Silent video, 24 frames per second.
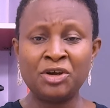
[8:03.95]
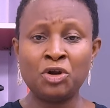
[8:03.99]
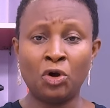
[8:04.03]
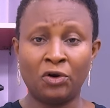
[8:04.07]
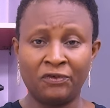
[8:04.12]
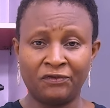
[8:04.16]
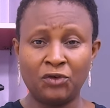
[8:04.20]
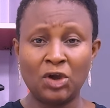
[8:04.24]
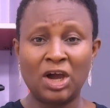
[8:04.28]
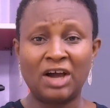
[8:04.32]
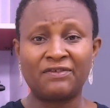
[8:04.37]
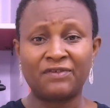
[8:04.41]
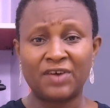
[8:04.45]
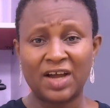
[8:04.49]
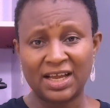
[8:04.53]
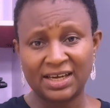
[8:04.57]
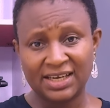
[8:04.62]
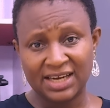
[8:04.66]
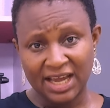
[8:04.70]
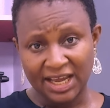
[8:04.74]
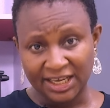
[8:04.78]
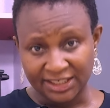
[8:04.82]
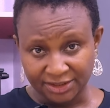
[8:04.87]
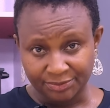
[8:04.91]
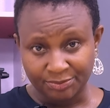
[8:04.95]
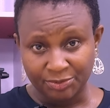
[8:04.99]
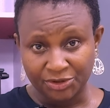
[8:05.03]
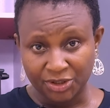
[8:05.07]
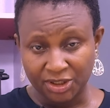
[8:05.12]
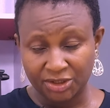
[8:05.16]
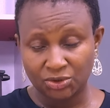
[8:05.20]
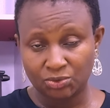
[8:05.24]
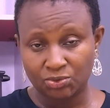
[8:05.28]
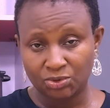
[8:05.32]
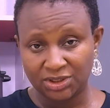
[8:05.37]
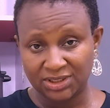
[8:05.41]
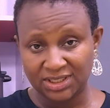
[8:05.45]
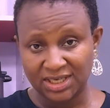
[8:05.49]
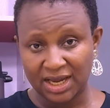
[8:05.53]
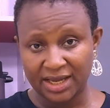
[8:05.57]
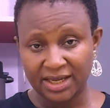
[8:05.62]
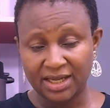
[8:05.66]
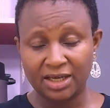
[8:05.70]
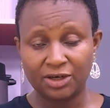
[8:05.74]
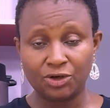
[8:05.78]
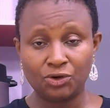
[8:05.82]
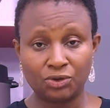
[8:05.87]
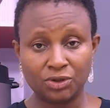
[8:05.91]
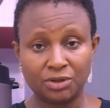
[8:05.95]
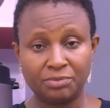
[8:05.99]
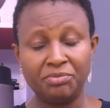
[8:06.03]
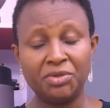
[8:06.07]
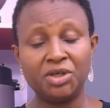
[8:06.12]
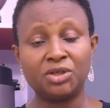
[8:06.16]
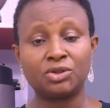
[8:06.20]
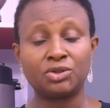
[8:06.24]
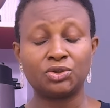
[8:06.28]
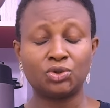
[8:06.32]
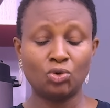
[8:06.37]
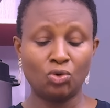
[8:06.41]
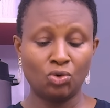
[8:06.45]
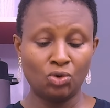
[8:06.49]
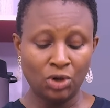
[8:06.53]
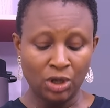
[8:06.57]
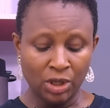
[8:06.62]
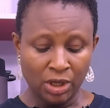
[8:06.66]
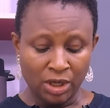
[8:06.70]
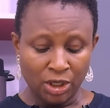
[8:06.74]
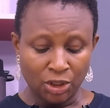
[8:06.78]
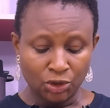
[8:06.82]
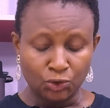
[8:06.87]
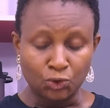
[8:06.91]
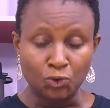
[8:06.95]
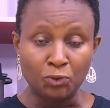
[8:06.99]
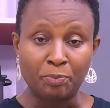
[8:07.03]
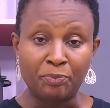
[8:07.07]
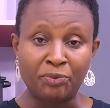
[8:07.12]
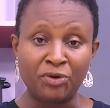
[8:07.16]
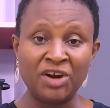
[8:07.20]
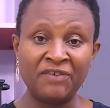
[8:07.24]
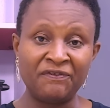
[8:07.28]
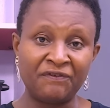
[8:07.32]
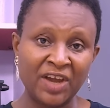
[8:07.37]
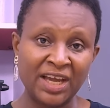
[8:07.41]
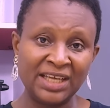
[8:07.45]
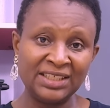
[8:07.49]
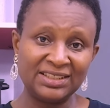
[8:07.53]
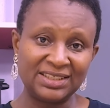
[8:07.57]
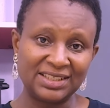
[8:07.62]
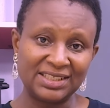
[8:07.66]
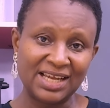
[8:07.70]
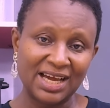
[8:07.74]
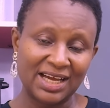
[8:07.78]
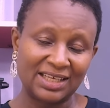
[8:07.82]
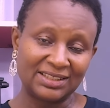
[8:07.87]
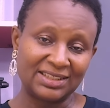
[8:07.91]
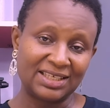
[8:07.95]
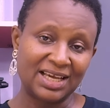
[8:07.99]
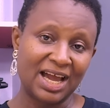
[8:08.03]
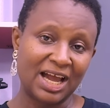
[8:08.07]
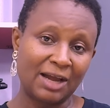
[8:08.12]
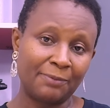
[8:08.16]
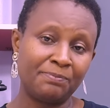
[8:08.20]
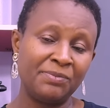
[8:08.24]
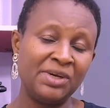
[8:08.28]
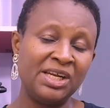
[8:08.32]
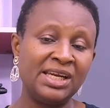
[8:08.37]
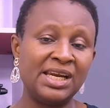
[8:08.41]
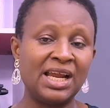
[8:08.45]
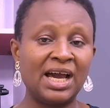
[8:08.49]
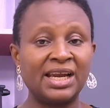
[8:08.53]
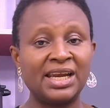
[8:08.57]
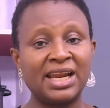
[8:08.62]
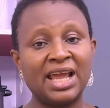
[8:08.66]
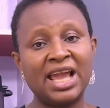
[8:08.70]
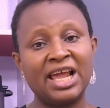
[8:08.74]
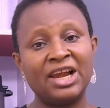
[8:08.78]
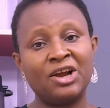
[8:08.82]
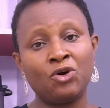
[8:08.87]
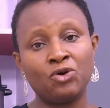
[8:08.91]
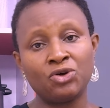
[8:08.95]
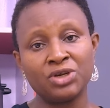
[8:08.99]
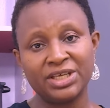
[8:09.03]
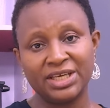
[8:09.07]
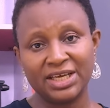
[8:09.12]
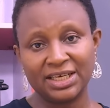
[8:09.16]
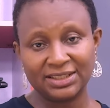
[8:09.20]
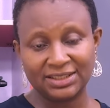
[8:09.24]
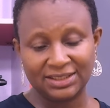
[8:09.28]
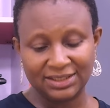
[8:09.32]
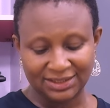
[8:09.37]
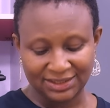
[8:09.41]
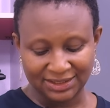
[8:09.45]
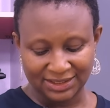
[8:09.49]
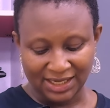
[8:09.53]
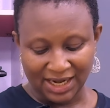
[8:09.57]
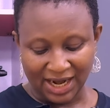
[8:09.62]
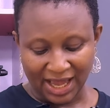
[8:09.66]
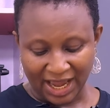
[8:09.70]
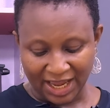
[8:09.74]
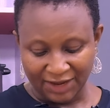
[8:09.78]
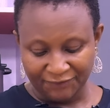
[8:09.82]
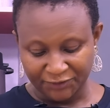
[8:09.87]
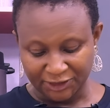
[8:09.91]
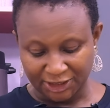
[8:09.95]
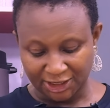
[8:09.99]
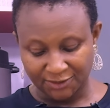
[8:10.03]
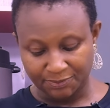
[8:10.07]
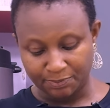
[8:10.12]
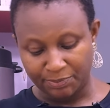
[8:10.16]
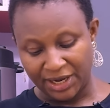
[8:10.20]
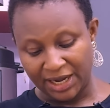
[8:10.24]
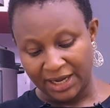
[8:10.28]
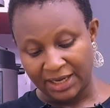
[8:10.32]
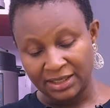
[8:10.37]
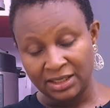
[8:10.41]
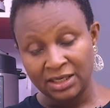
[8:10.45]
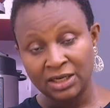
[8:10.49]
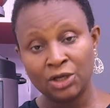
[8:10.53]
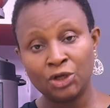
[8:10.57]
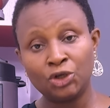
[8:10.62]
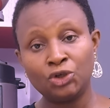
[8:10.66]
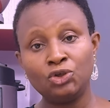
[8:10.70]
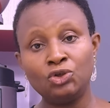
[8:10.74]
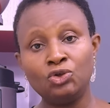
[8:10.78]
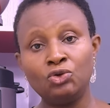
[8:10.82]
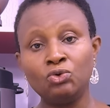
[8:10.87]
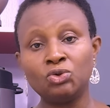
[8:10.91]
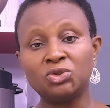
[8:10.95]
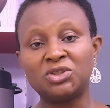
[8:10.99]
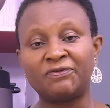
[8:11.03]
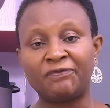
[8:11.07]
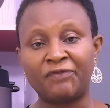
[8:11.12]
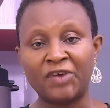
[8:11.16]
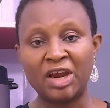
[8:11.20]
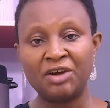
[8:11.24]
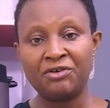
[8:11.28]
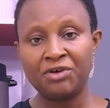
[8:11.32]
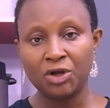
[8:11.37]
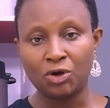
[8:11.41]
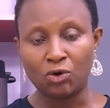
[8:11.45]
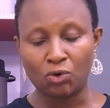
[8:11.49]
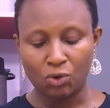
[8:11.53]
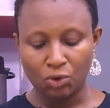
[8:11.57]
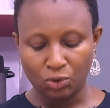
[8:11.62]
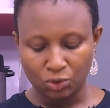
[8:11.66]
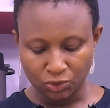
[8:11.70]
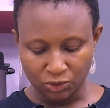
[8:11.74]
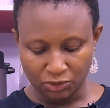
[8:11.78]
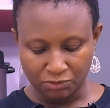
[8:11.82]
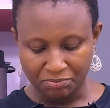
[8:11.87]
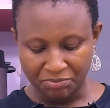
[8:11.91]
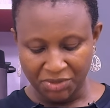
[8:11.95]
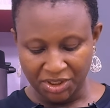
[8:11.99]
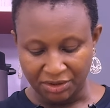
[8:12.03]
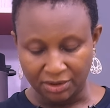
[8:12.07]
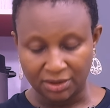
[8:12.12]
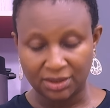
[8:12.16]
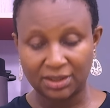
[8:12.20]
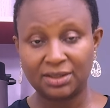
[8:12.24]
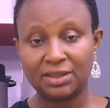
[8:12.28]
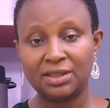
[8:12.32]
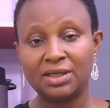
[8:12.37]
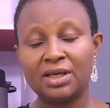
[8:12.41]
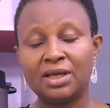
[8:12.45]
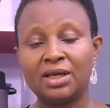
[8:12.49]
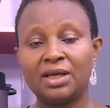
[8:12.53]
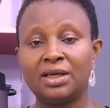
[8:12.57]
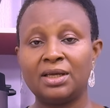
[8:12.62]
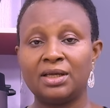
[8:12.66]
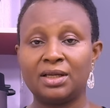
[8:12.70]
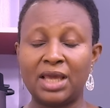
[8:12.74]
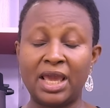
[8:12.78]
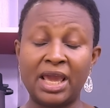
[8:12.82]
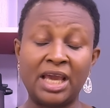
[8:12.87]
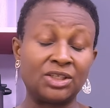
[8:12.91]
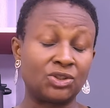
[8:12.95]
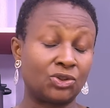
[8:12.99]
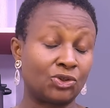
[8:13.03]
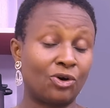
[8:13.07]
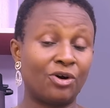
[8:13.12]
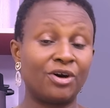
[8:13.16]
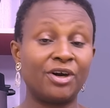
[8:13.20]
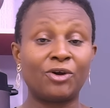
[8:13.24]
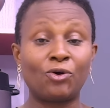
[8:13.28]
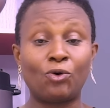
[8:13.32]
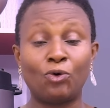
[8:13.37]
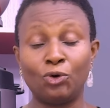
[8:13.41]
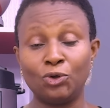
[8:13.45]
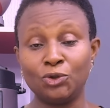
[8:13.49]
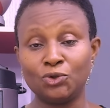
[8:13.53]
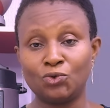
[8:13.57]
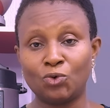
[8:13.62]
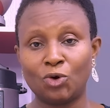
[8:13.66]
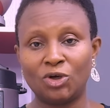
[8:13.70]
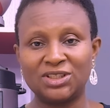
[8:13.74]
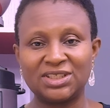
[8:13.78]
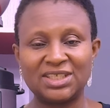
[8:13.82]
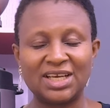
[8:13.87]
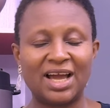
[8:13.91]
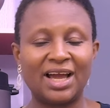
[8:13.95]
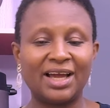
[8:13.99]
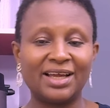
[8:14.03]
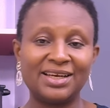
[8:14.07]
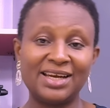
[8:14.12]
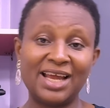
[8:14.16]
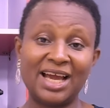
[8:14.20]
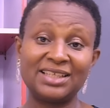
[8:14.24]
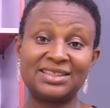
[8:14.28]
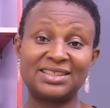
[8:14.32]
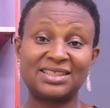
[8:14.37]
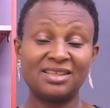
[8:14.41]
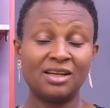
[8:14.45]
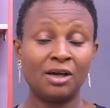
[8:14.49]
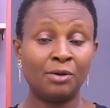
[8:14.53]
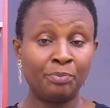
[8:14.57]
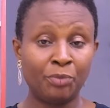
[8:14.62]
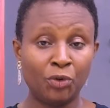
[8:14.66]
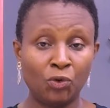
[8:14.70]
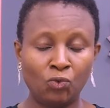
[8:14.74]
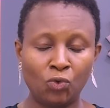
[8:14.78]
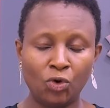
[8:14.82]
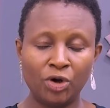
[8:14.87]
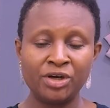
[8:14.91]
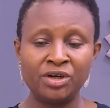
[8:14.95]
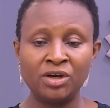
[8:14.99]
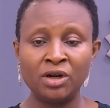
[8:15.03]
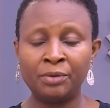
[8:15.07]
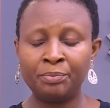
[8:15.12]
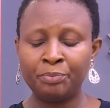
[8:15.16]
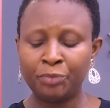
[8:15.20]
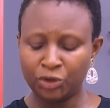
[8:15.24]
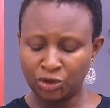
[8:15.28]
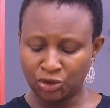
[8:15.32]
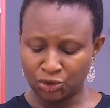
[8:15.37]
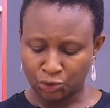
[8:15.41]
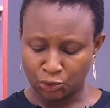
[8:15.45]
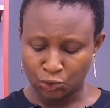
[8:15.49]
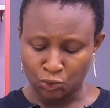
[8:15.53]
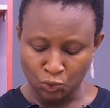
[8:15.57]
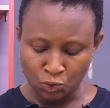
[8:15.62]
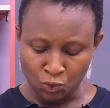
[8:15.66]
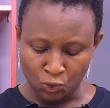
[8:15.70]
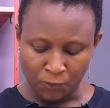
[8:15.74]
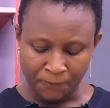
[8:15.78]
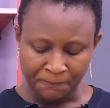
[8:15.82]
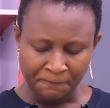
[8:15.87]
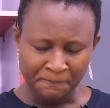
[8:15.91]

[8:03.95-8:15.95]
of you have had that experience with tiger nut milk. So to prevent that happening and elongate its lifespan, use very cold milk. Cold water. That's number 1. Number 2,